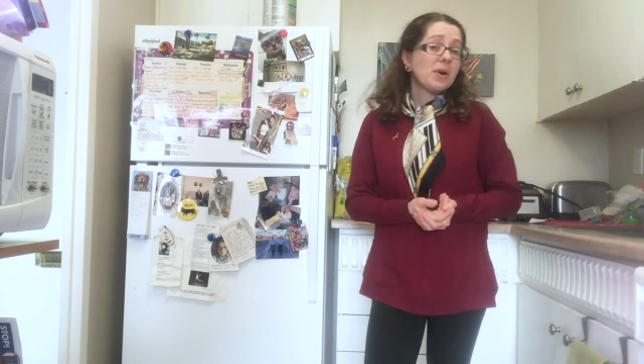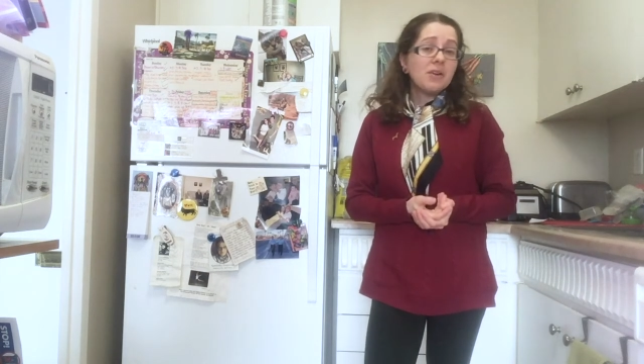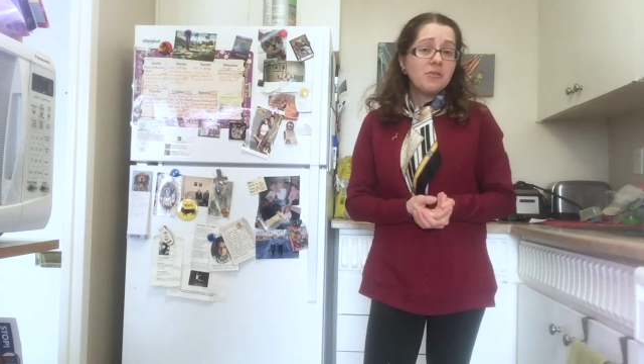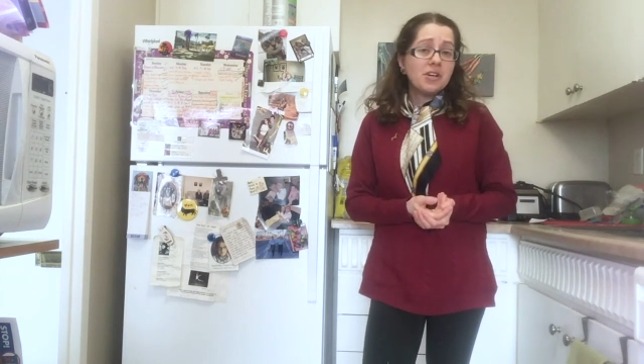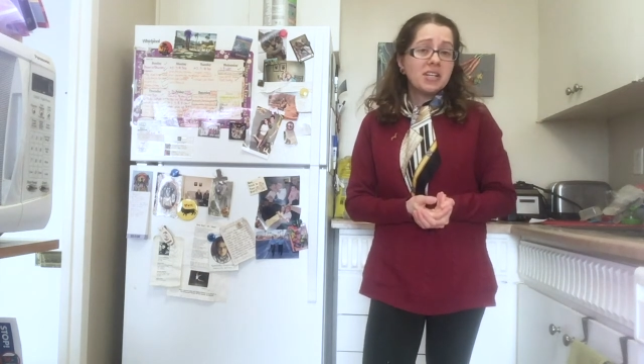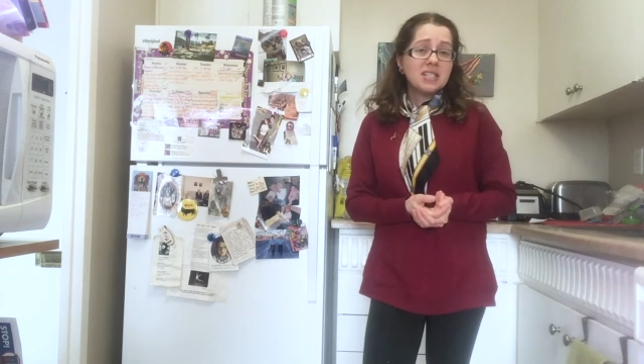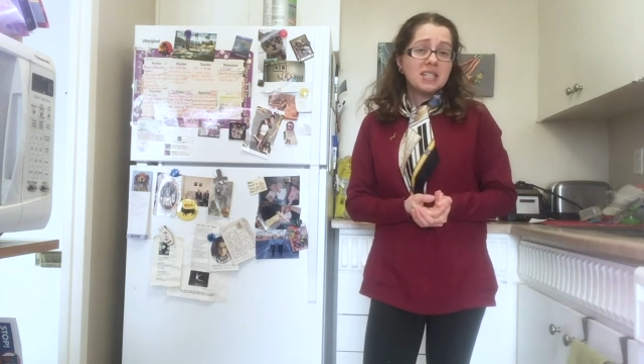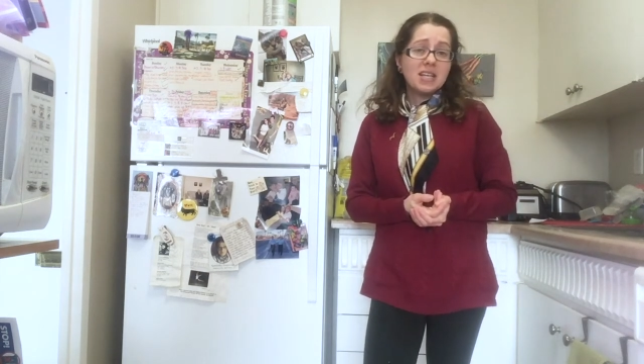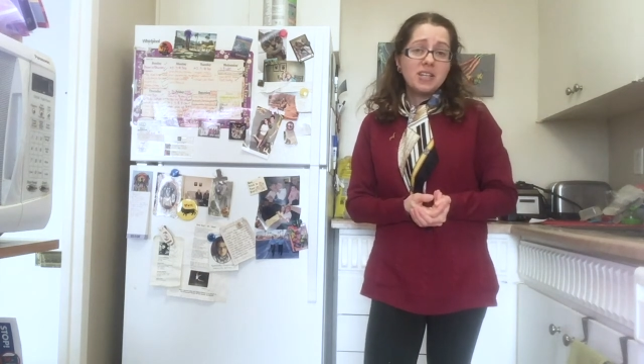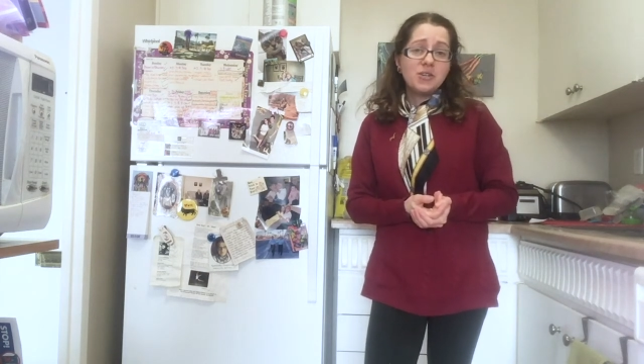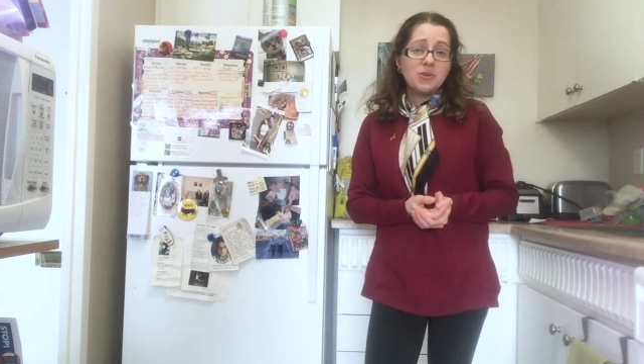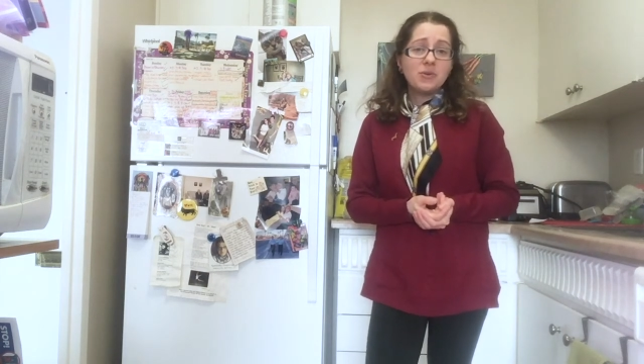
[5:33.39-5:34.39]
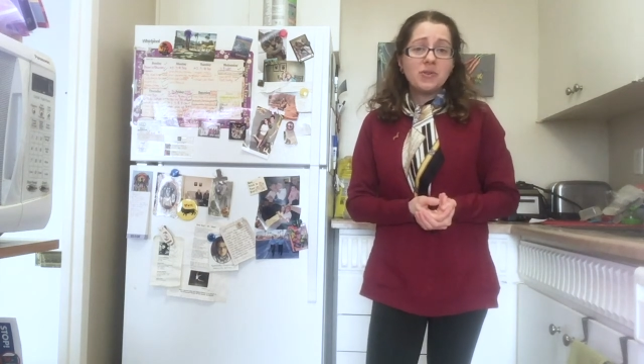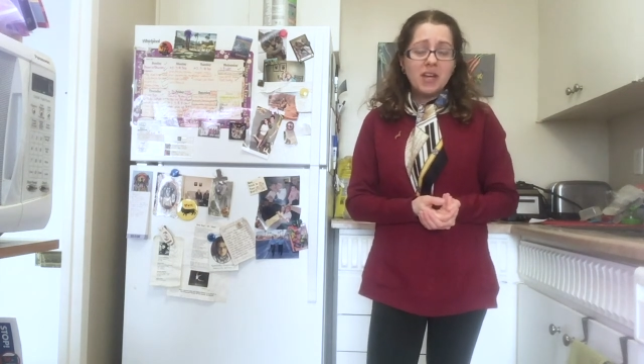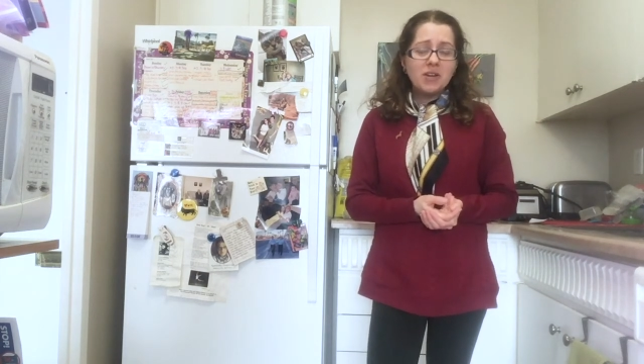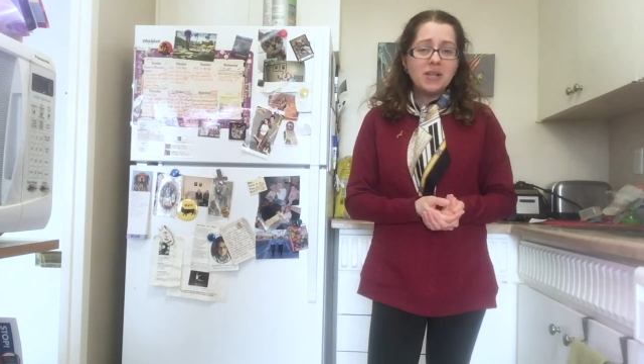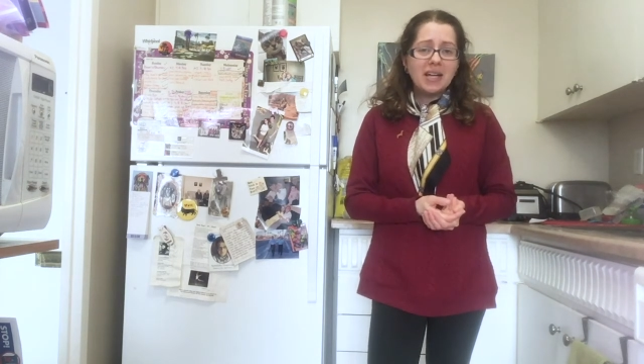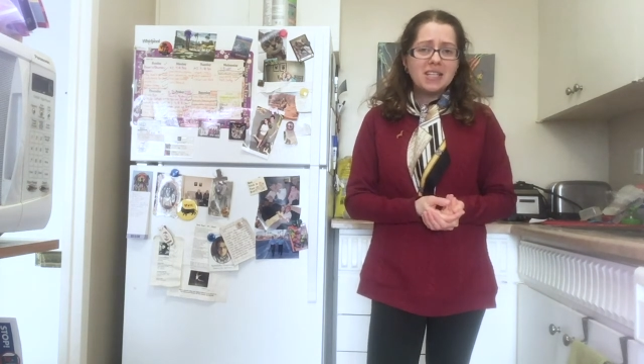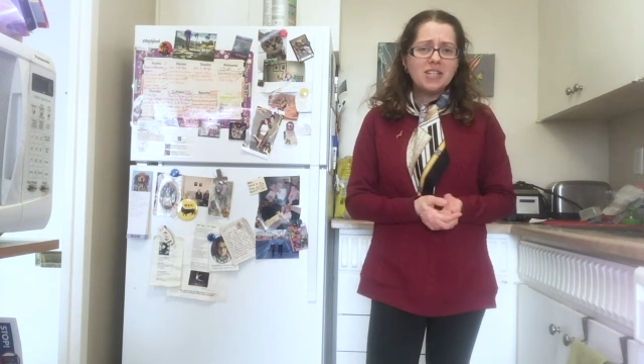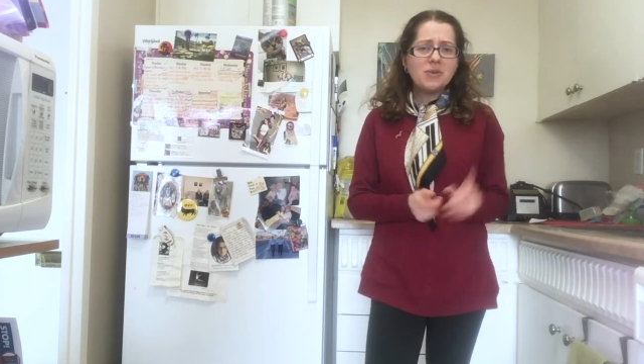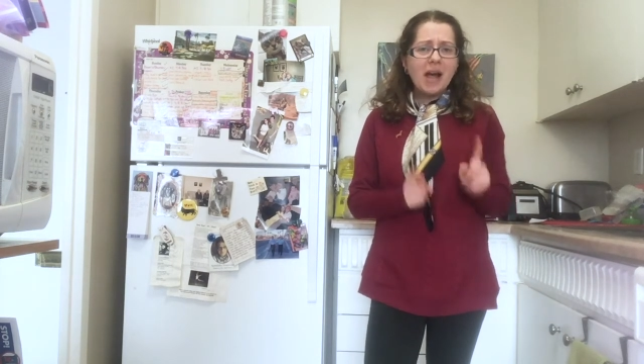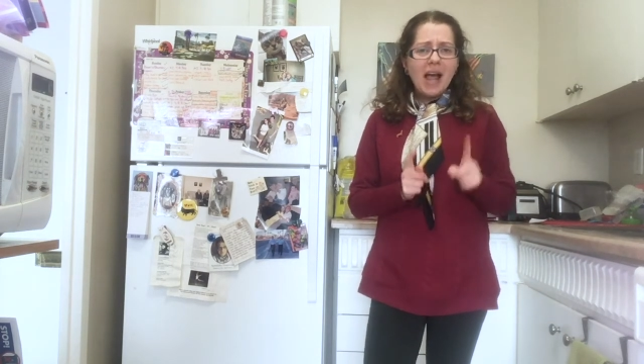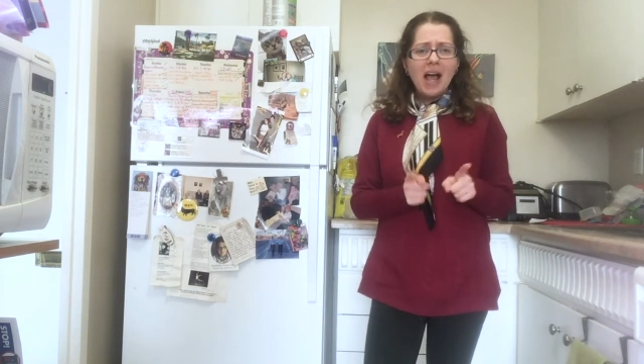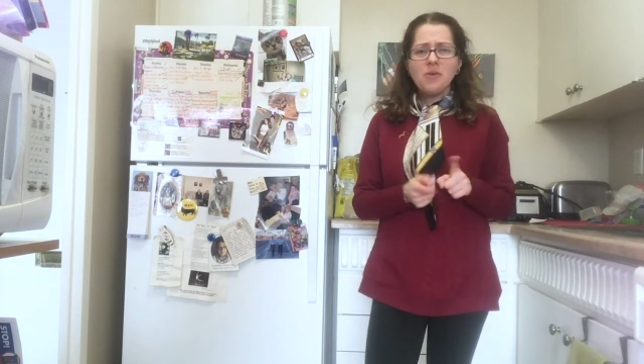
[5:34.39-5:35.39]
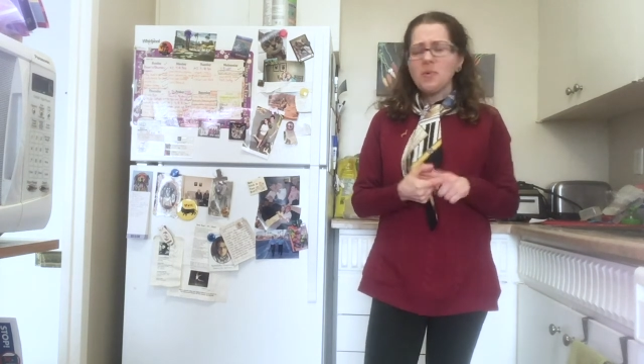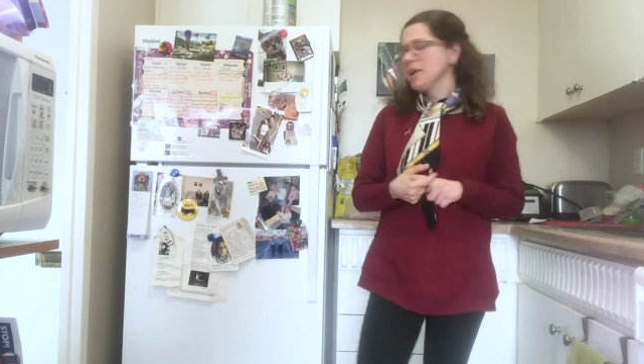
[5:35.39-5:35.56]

whatever it is that you like to do. I had